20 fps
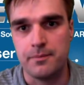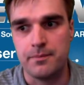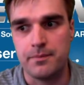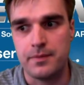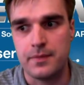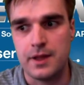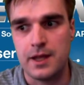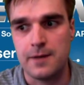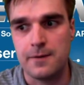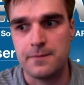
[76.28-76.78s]

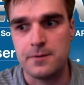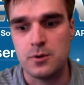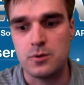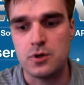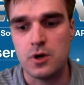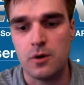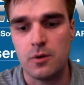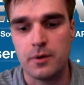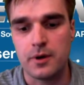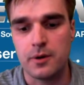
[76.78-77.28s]
If you
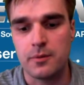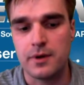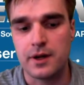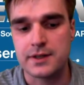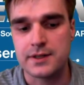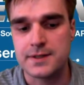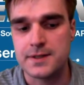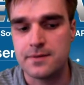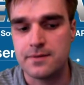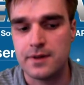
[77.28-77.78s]
don't want to
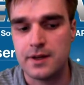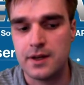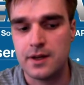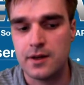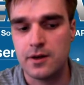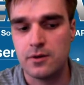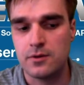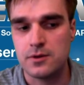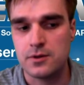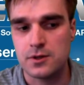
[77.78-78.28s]
watch the
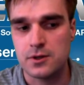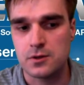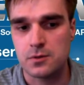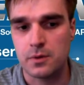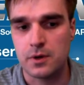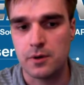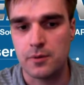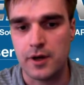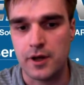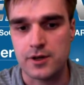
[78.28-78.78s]
video, you just
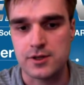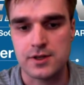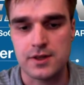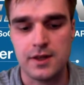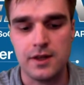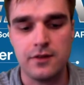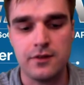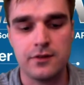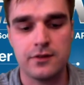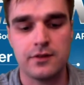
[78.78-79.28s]
want to watch
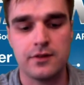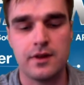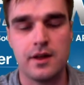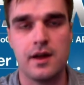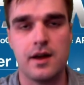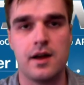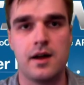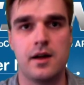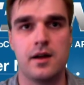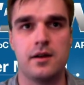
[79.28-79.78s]
this,
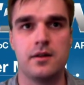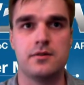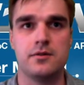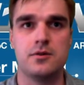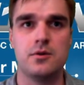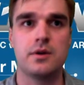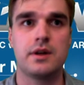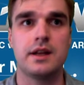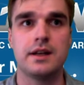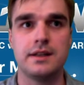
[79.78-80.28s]

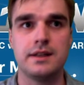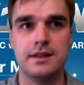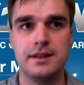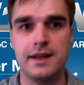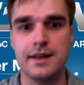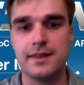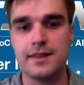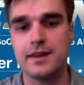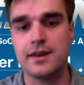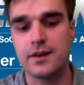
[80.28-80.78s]
you can
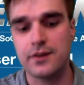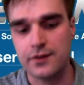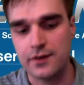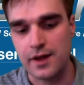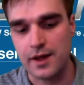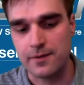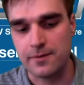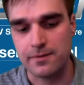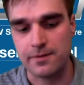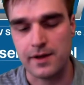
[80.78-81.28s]
get the
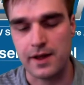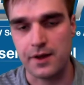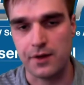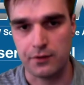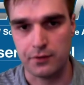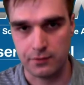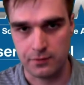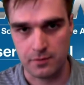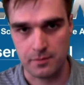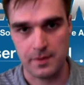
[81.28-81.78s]
design files
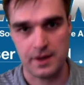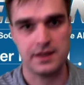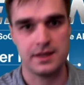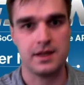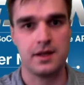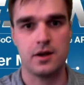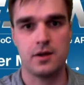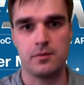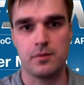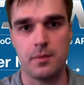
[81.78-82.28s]
from my
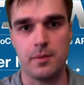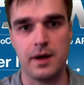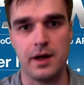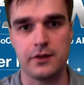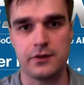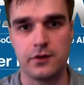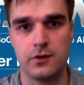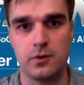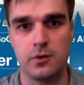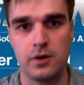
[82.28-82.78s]
GitHub
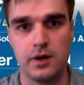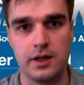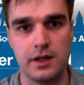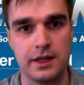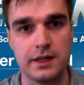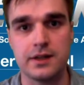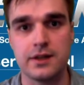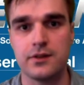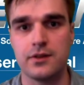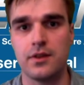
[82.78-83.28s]
repository.
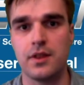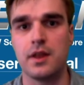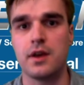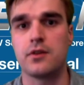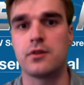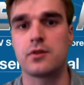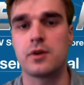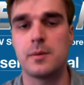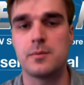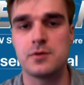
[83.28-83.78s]
Link is in the
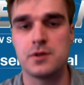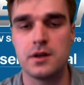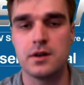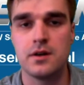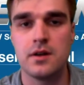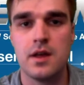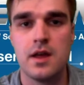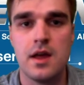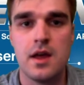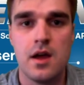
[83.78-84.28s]
description.
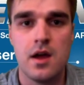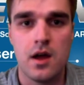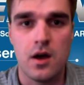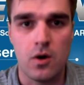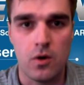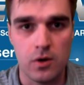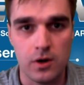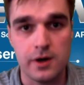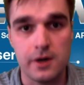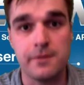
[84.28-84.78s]

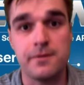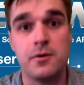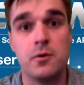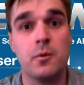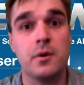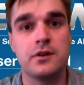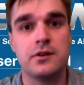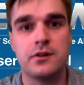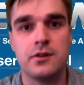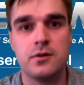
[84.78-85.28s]
Or if you
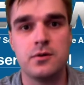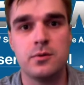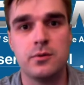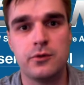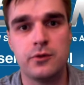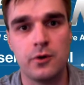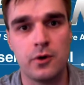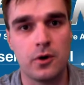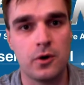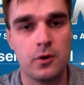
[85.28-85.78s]
want to use
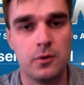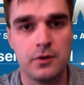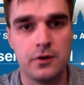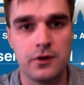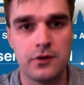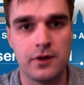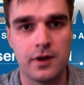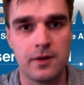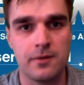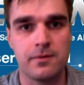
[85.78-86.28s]
your own
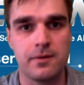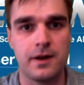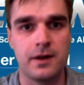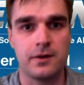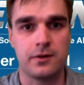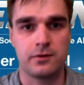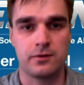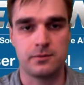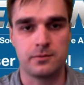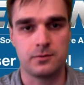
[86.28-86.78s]
design
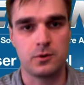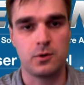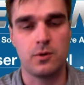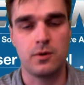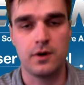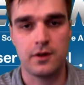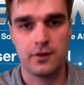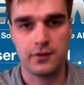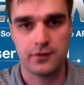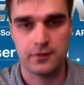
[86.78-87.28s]
files from
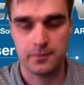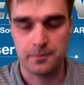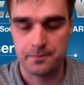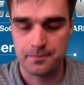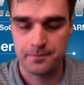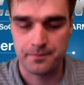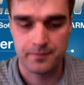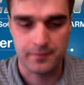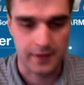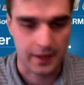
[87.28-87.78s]
Quartus,
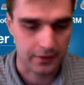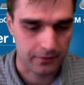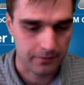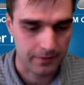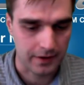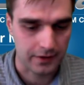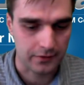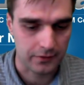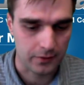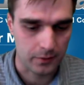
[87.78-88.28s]
that's
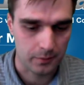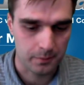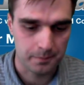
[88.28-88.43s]
fine too.